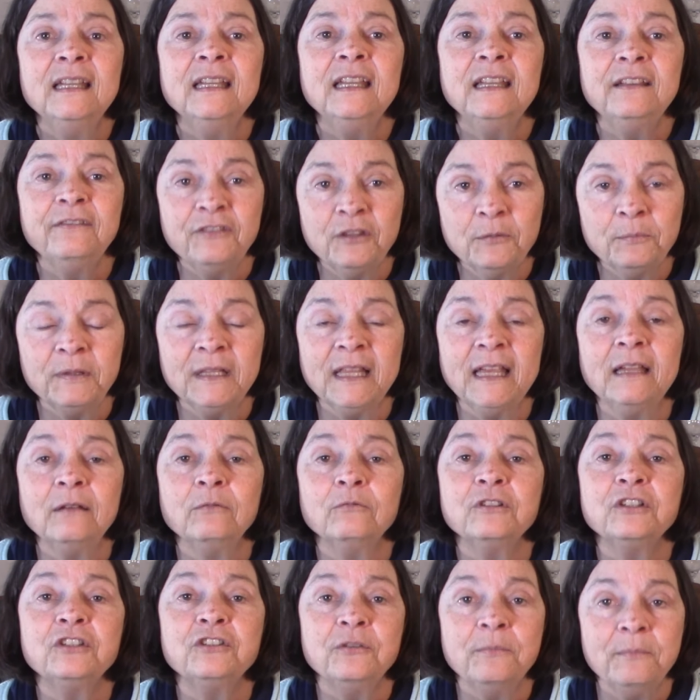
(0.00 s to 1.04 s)
if the plan
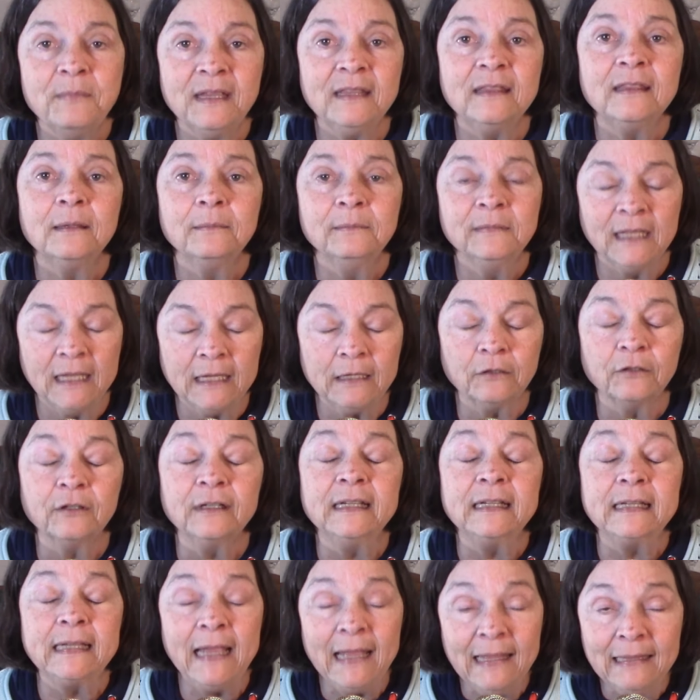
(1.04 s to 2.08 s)
was to meet them later
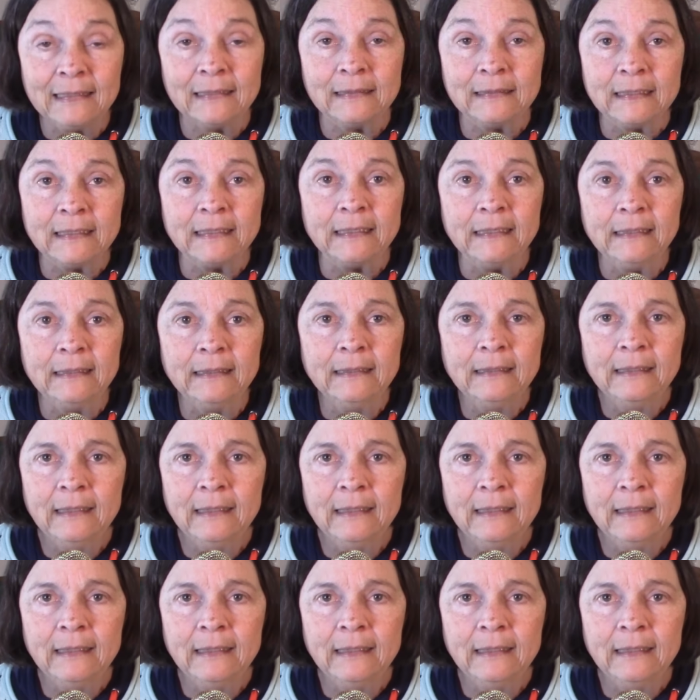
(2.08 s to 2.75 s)
in Galilee?